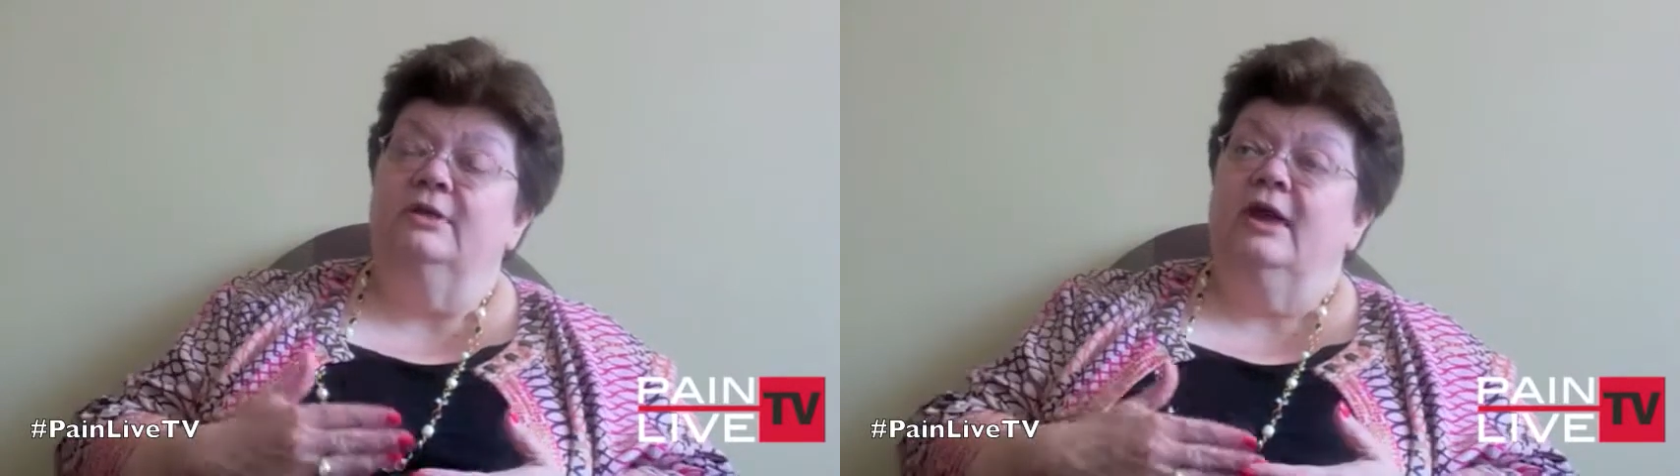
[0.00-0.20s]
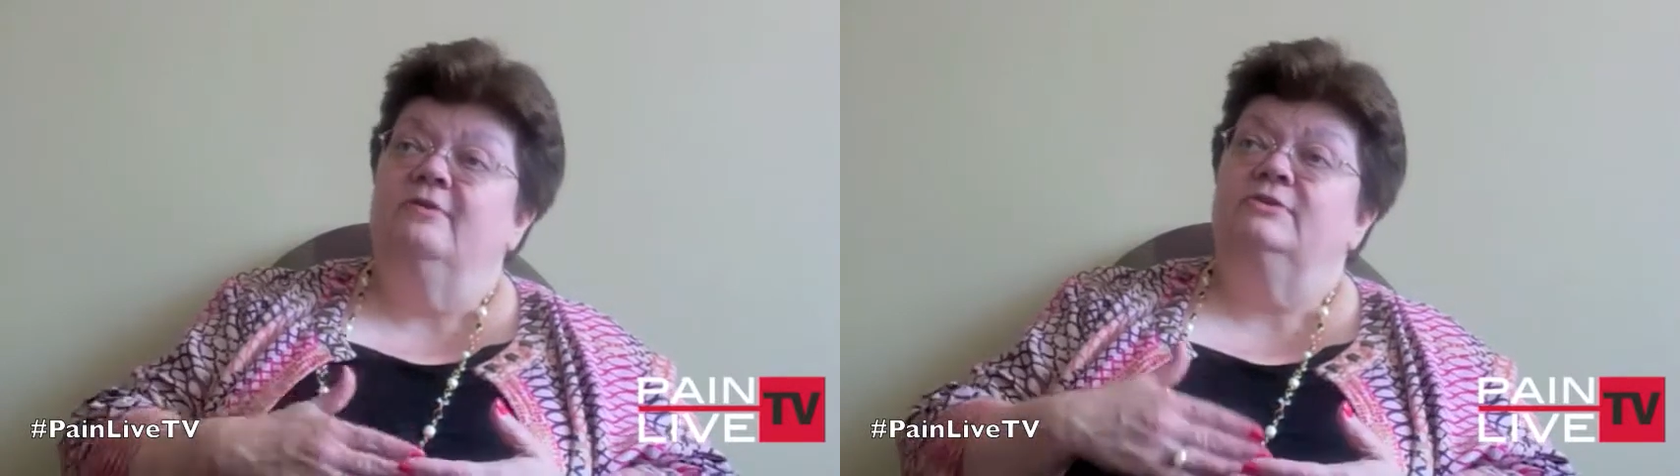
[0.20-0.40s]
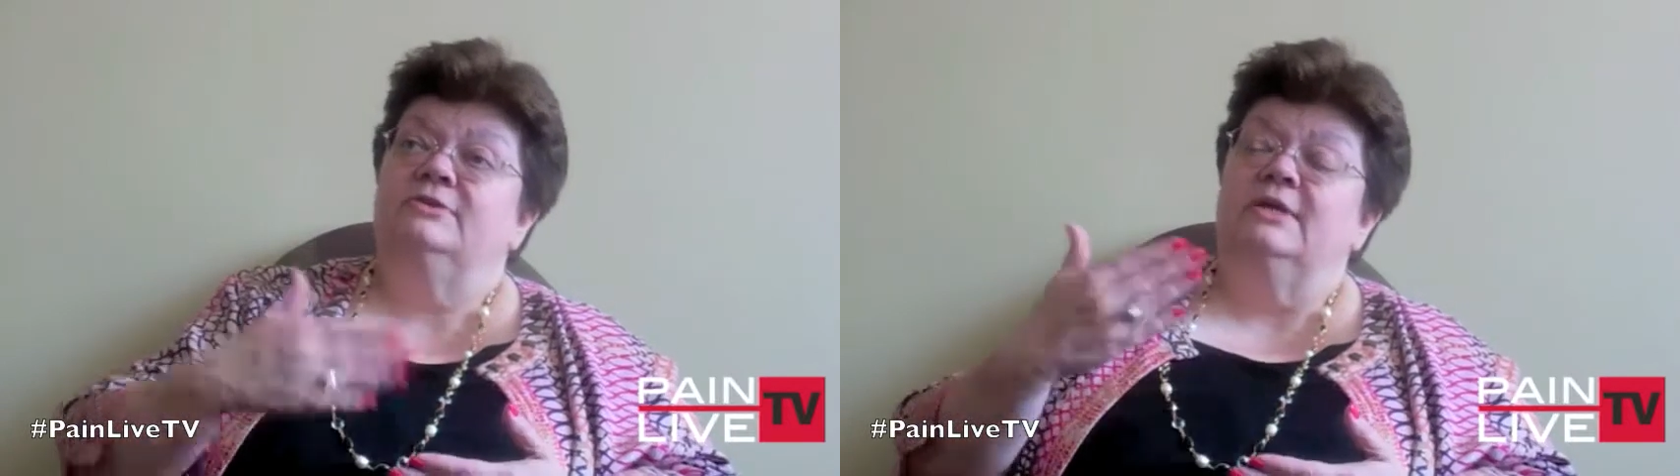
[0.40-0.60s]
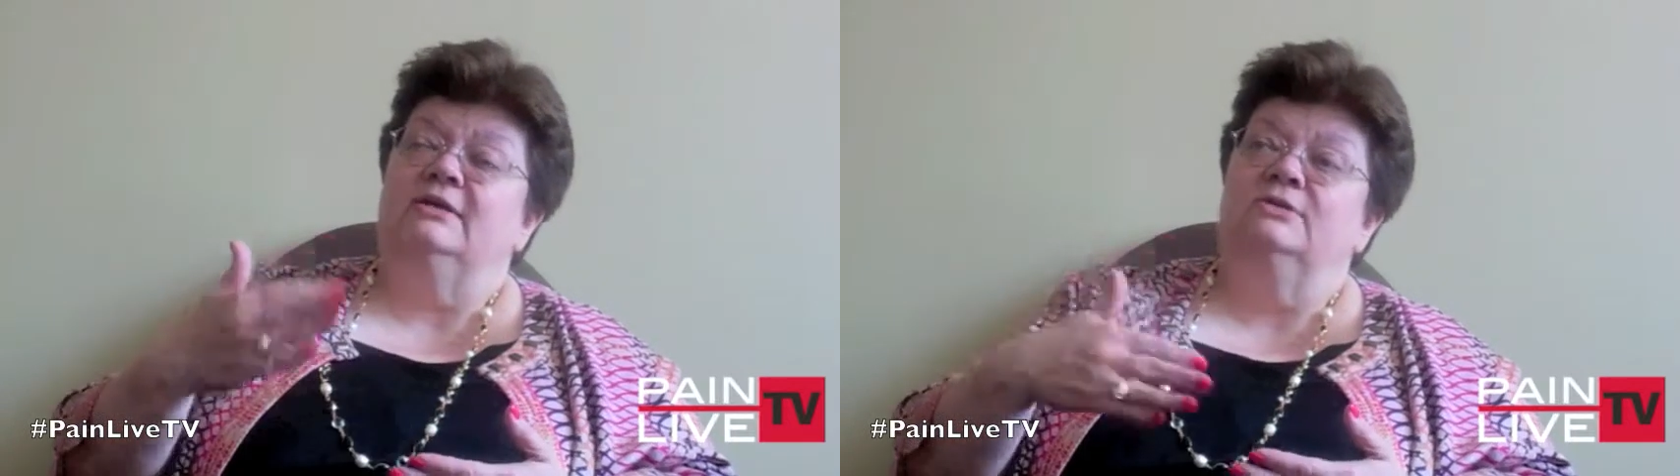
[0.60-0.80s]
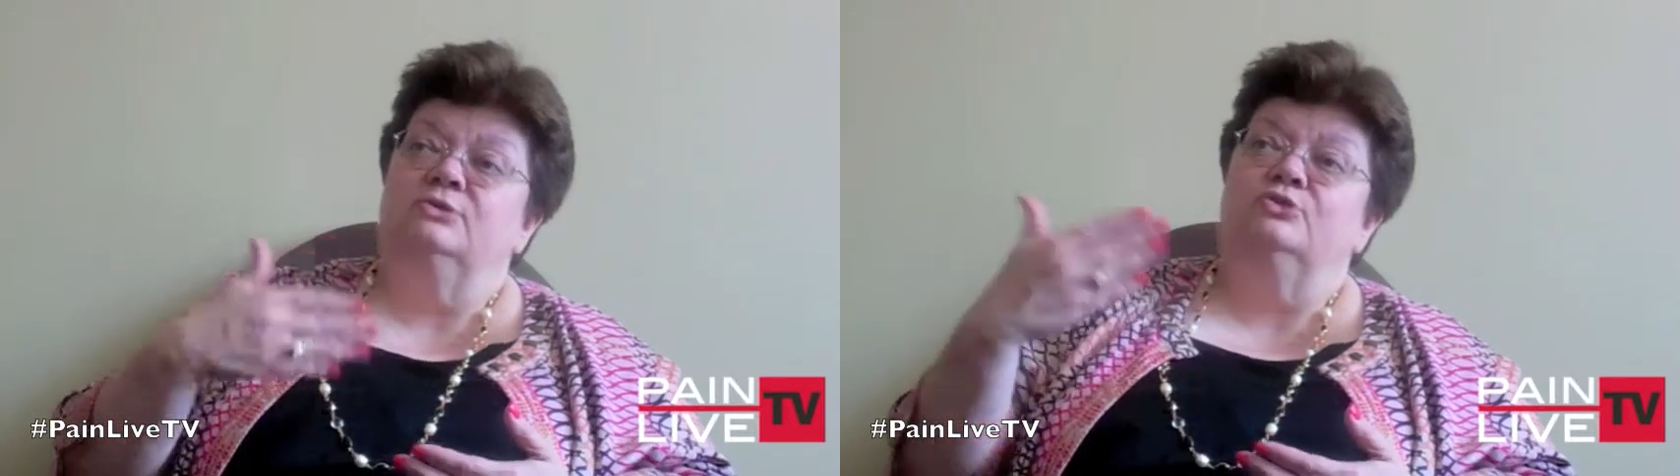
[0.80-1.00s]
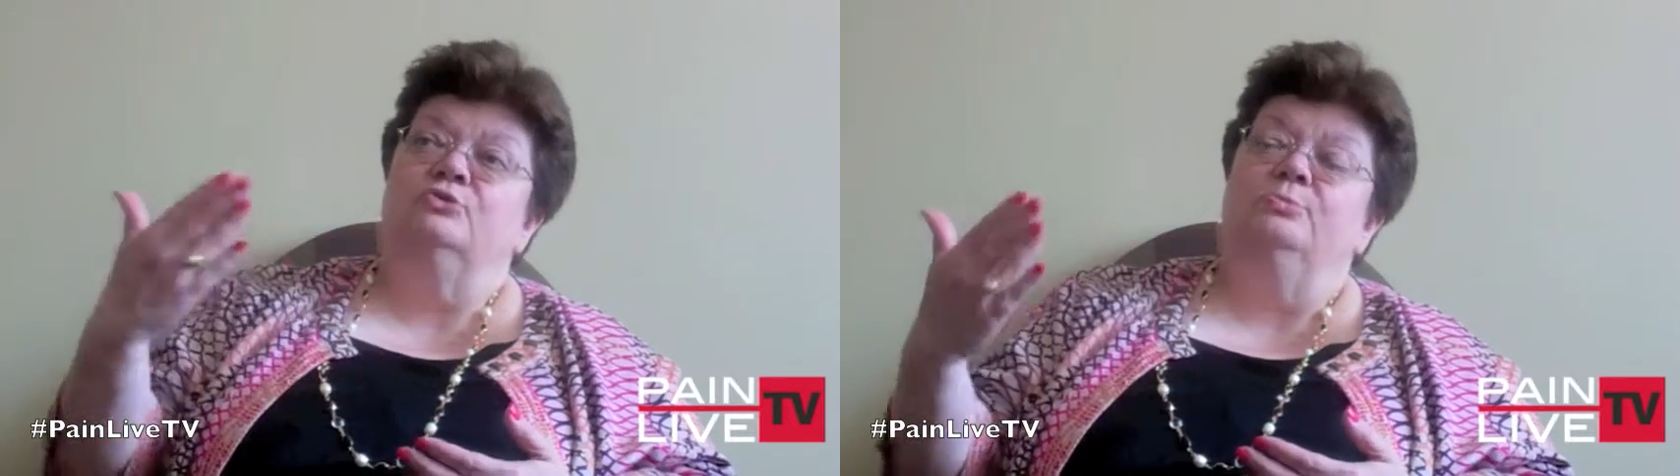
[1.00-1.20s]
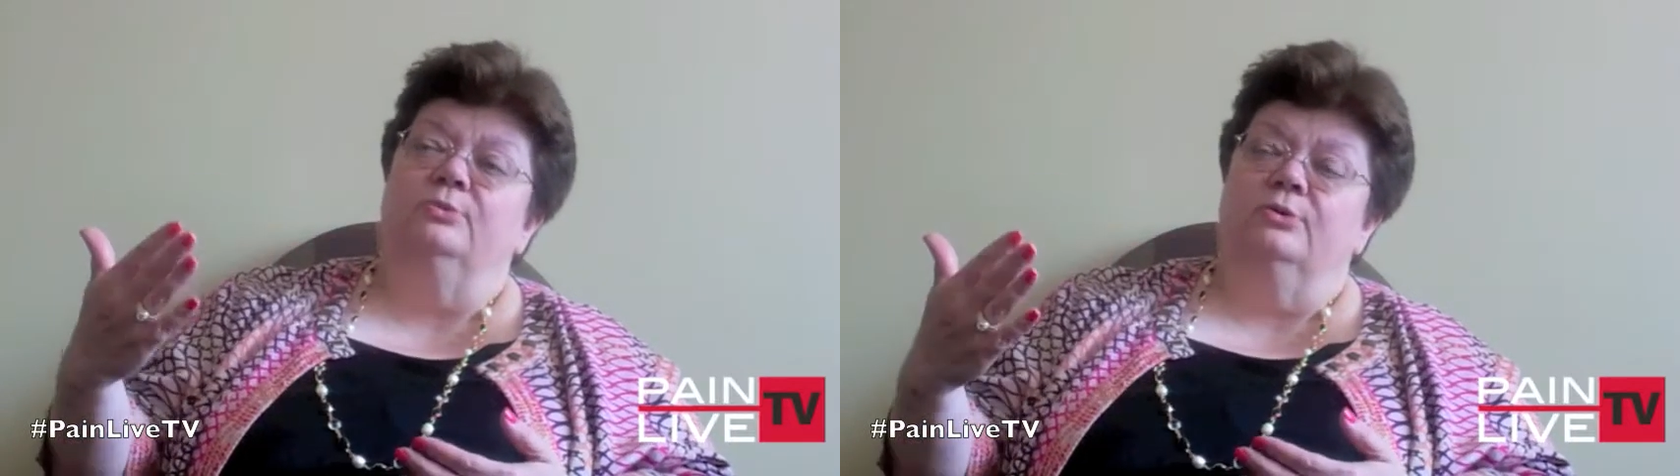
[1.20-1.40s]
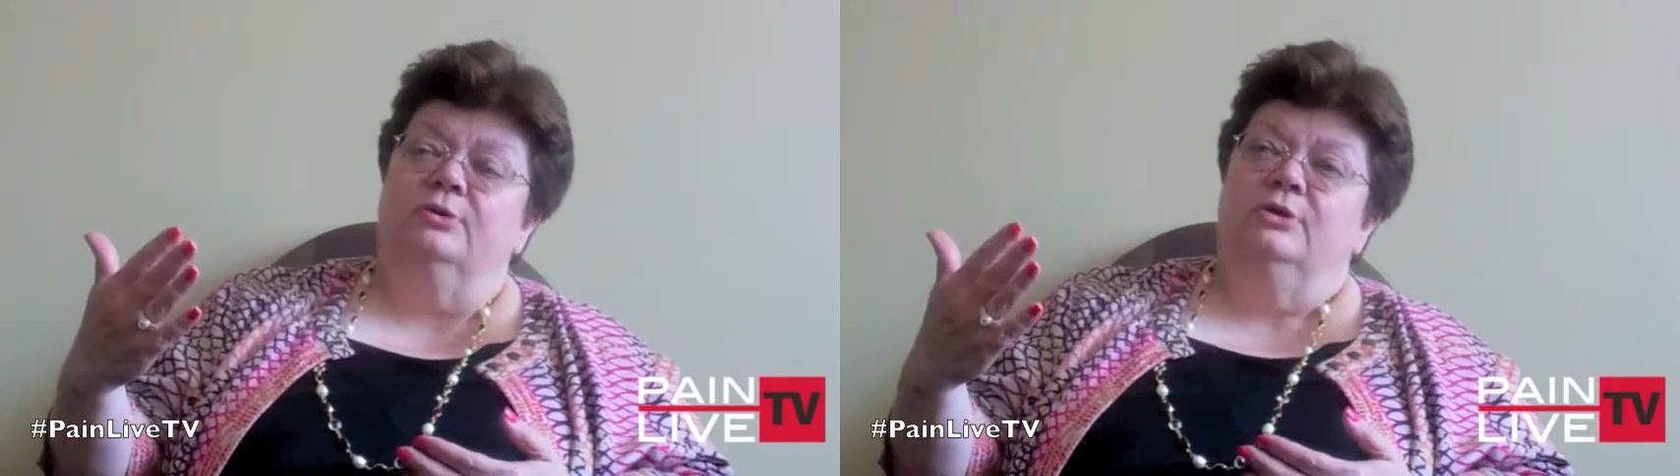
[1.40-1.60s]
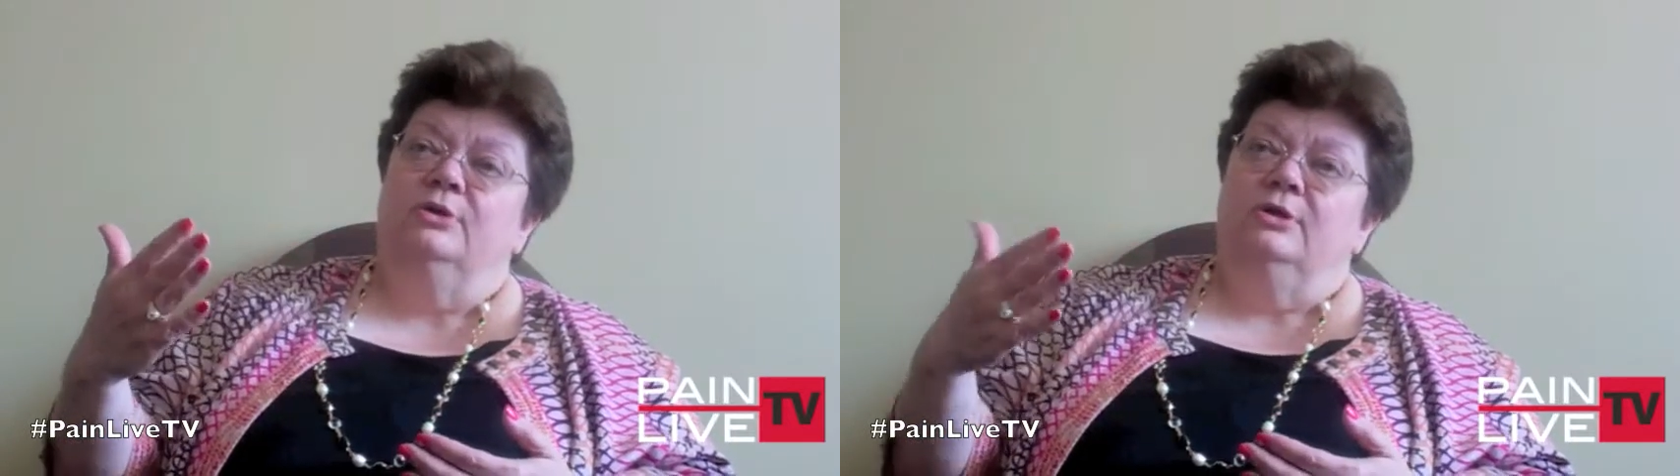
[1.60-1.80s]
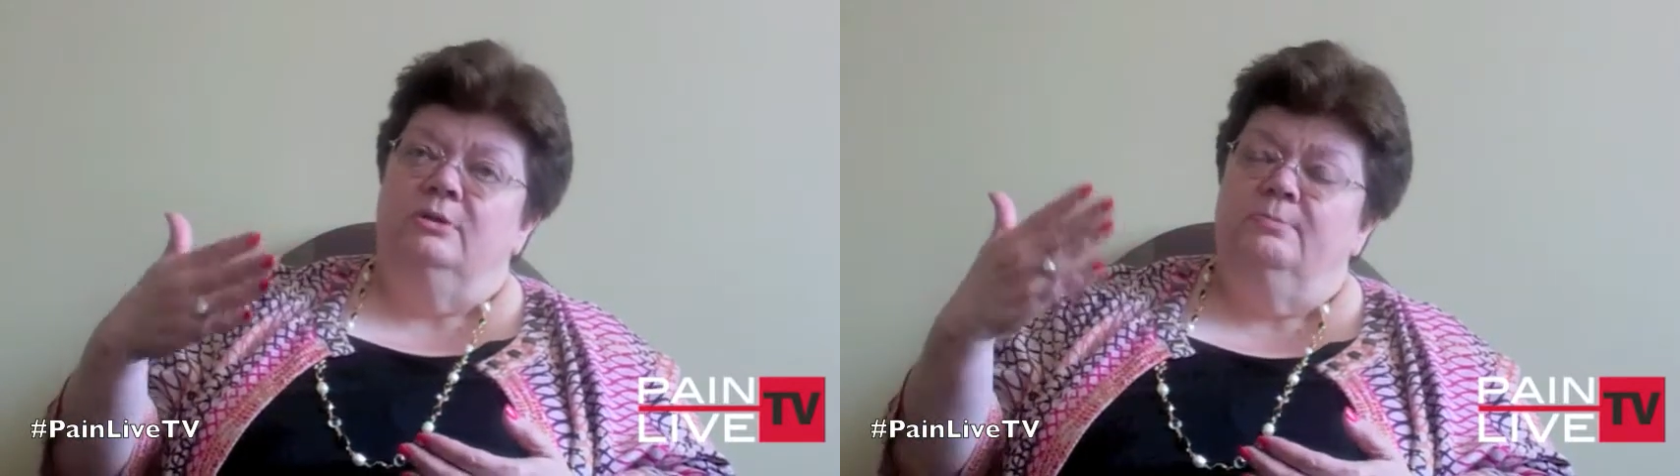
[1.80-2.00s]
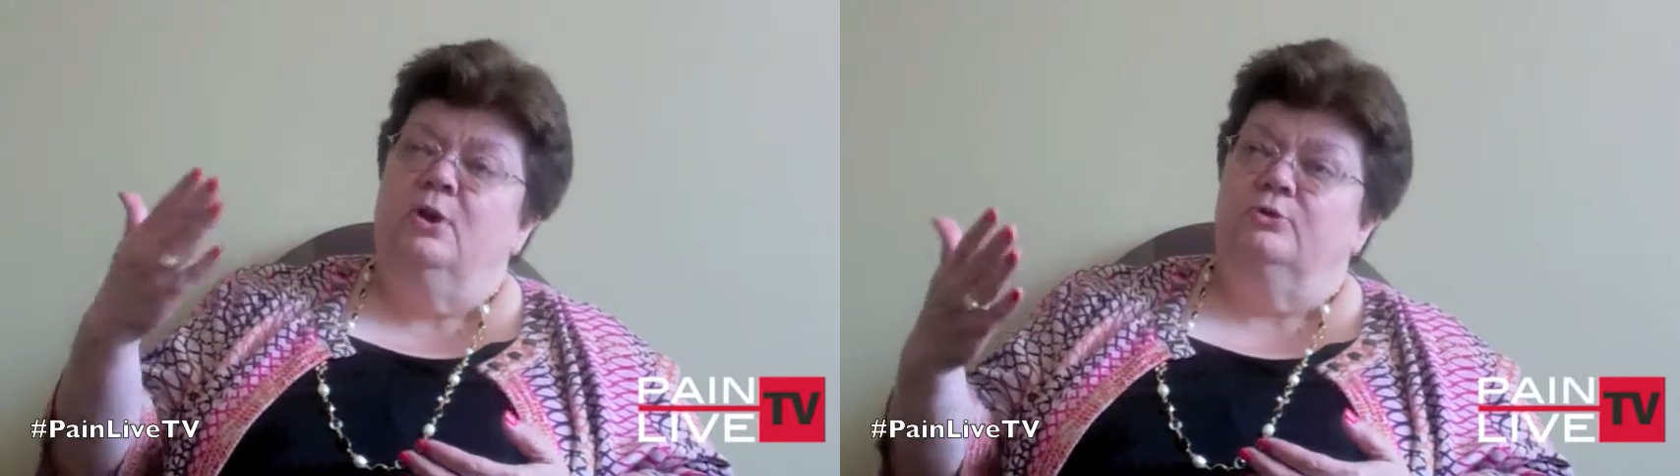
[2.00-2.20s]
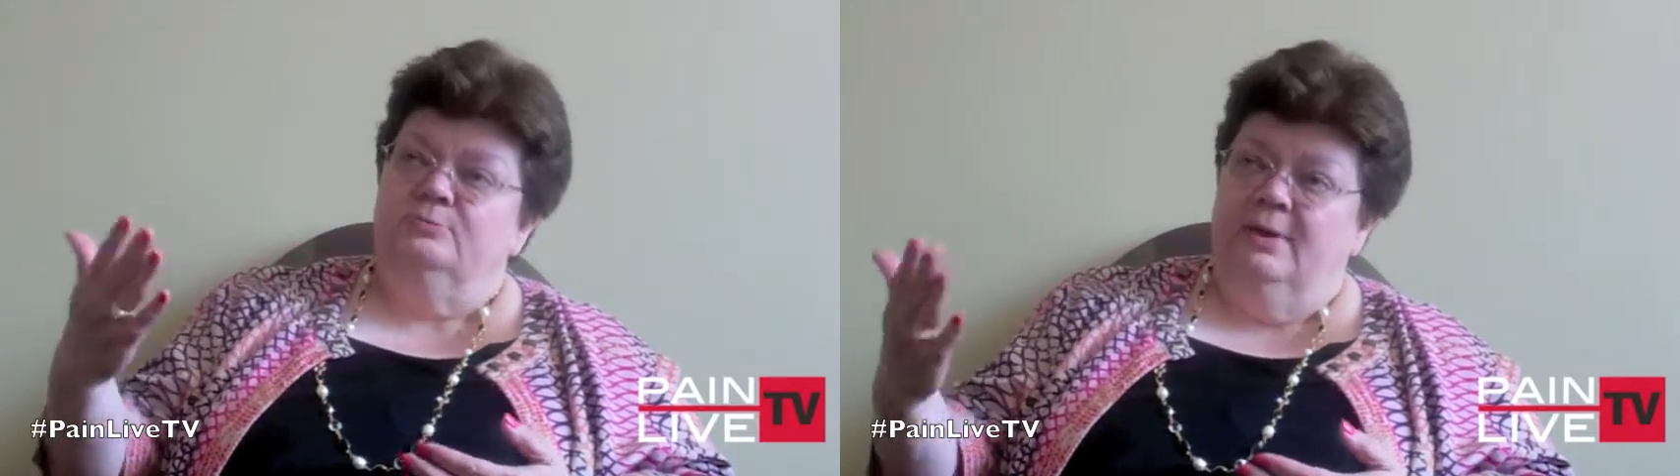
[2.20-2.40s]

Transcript: they have a second superimposed